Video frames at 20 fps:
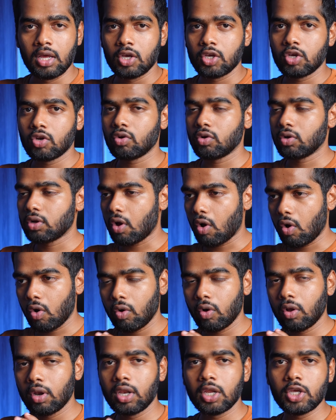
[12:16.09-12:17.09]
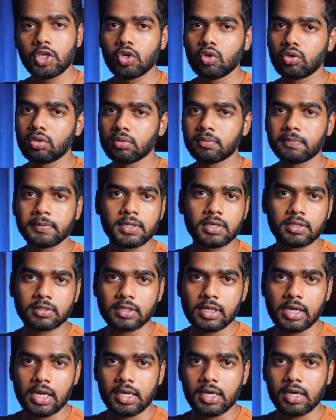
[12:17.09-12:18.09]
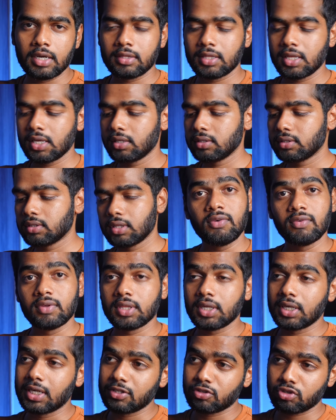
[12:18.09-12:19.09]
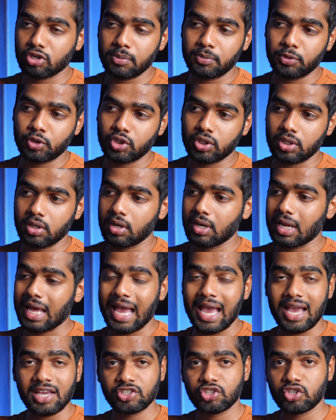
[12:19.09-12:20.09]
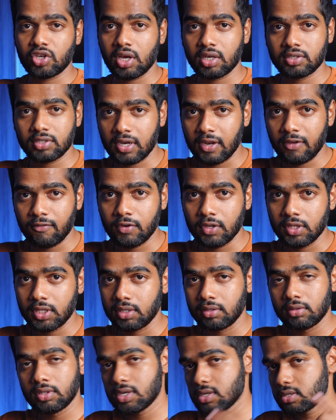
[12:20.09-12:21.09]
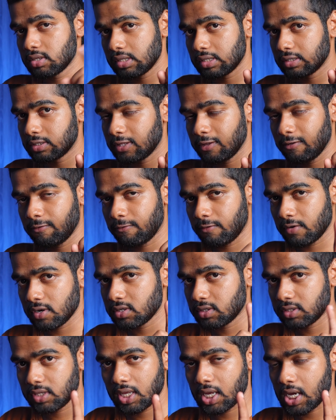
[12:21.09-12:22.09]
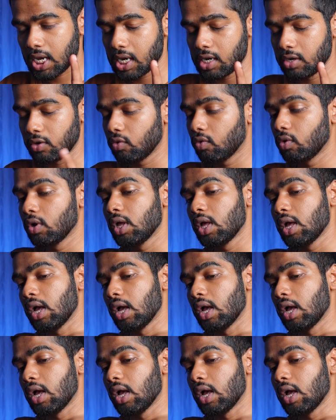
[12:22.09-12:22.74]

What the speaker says: all YouTube perks related things, even the description, hashtags and everything. This is the first thing I'll do.